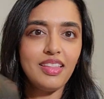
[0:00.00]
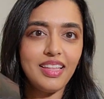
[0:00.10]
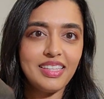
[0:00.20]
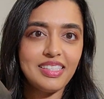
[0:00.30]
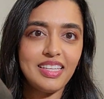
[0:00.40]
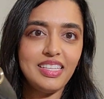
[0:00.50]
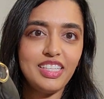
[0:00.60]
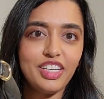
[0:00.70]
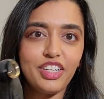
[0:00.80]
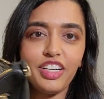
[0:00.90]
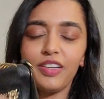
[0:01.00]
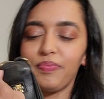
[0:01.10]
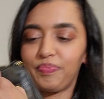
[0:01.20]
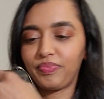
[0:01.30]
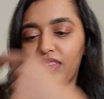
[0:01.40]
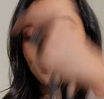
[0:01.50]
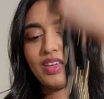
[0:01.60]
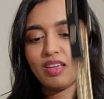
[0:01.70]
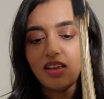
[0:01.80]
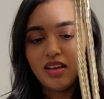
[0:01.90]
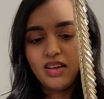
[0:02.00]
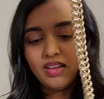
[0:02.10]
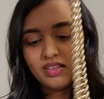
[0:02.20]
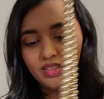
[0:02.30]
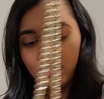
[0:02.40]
That's the interior. So